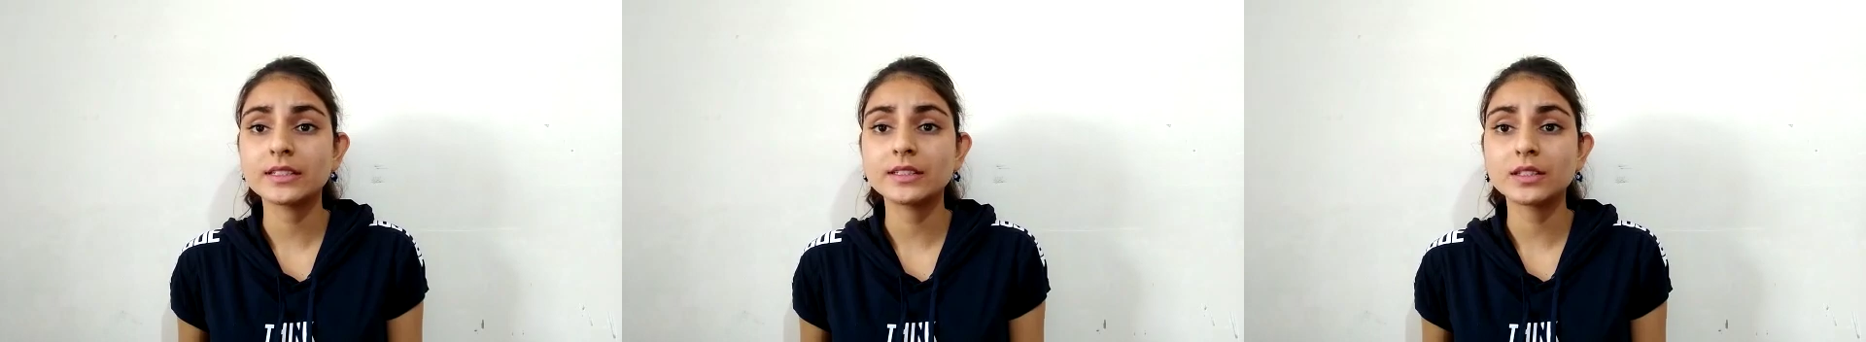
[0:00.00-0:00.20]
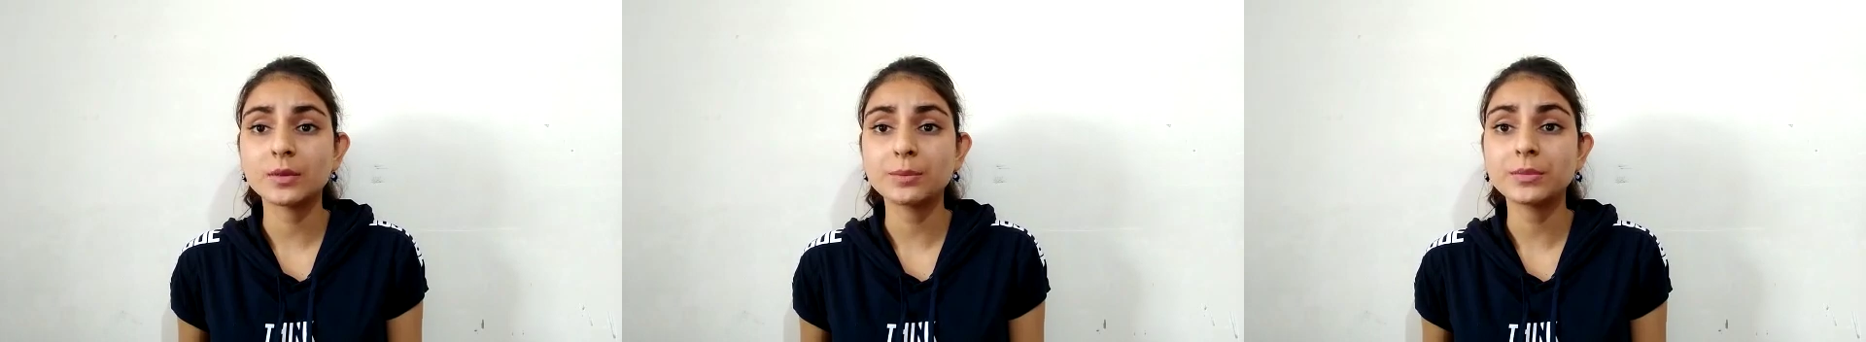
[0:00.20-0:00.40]

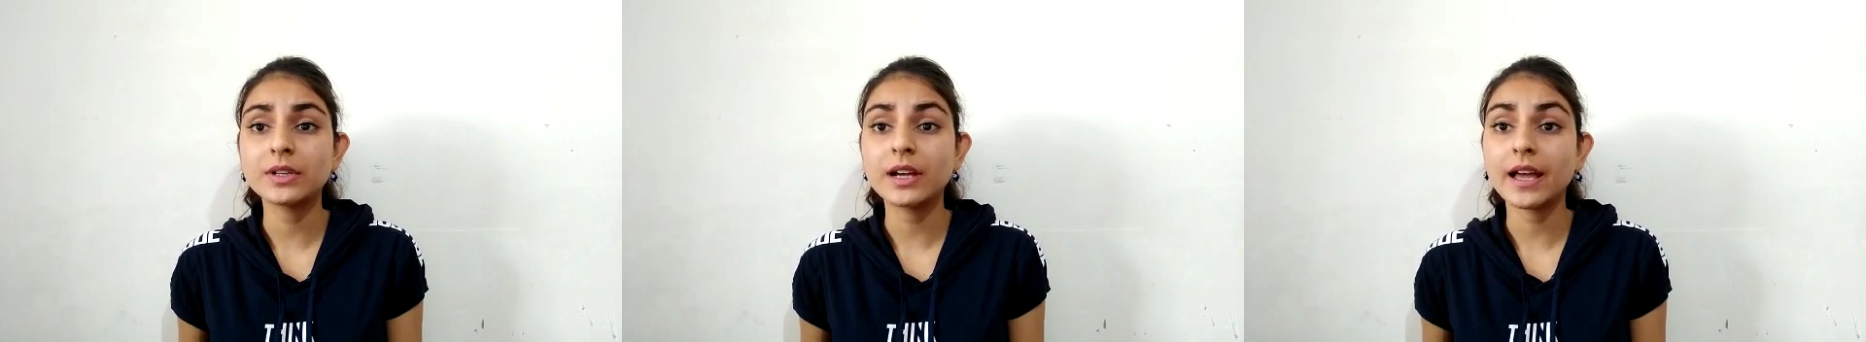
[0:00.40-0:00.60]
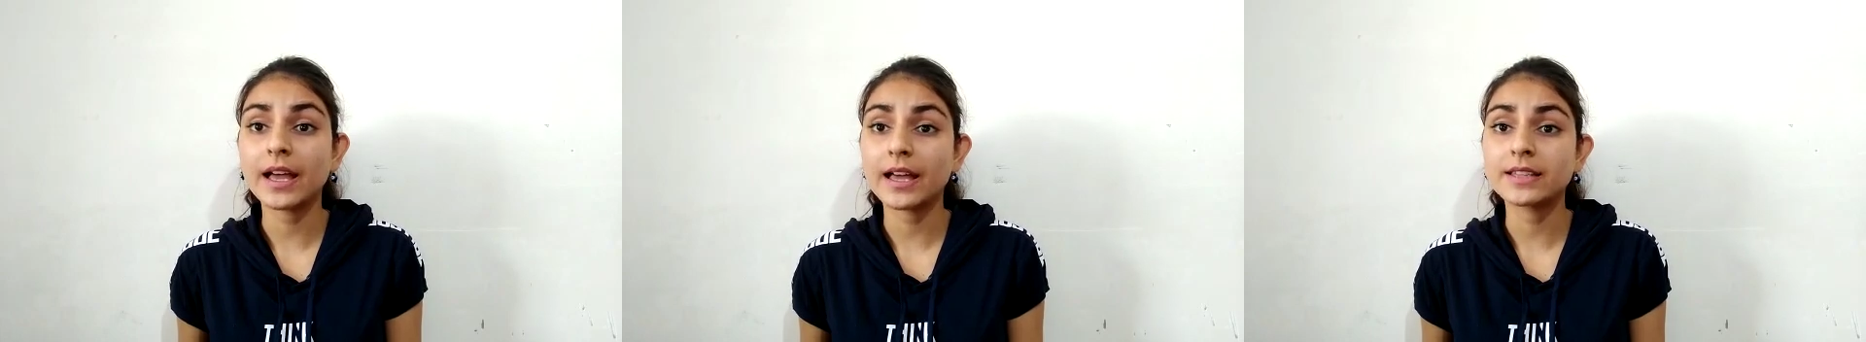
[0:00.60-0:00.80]
their
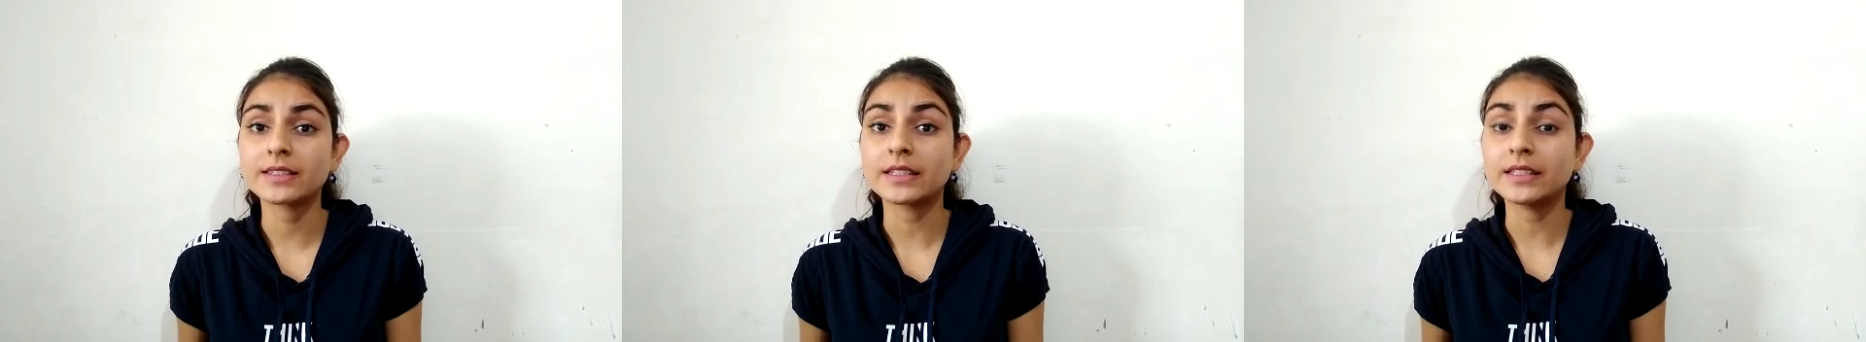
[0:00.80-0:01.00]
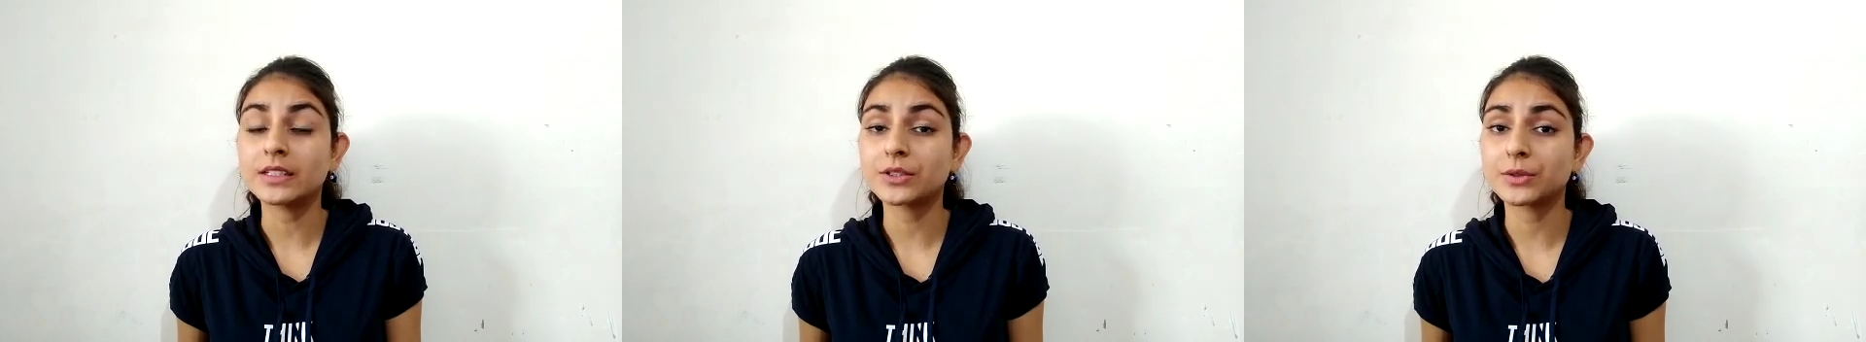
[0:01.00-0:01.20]
number
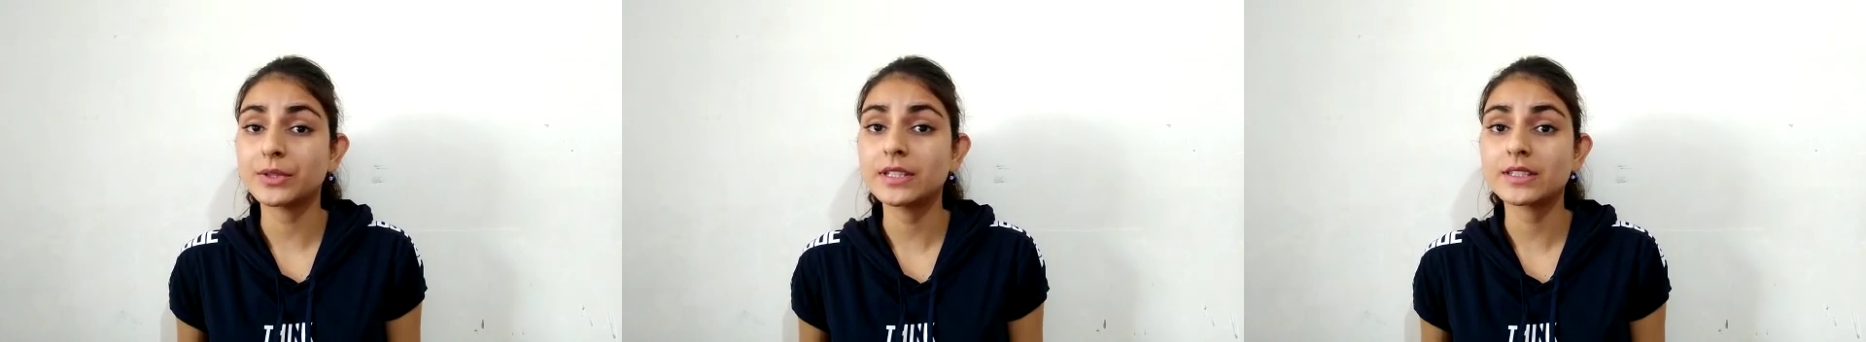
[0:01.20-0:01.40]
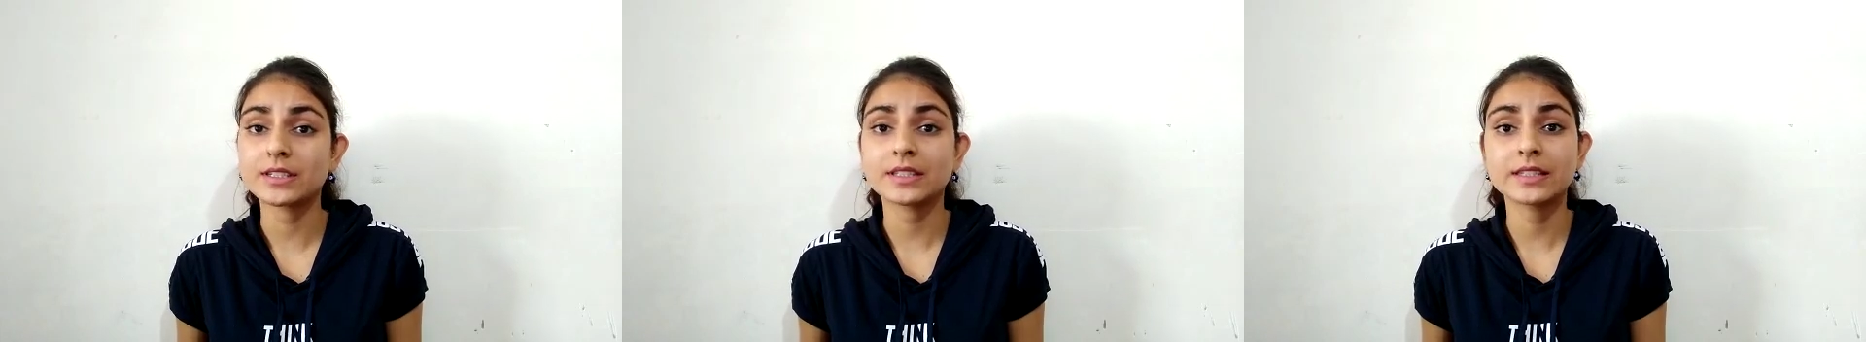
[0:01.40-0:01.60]
has
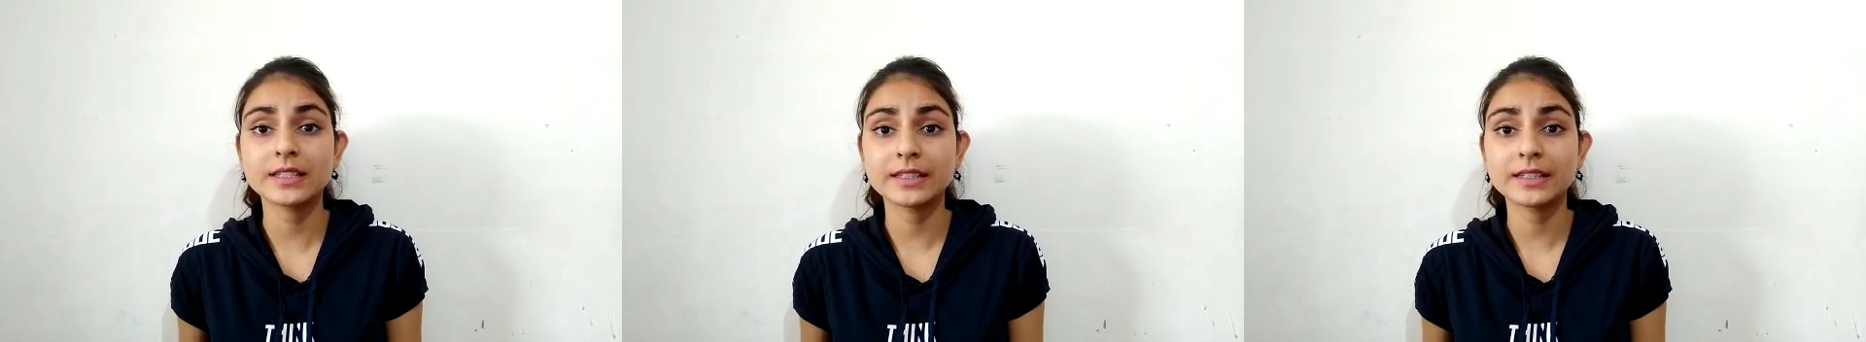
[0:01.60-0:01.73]
increased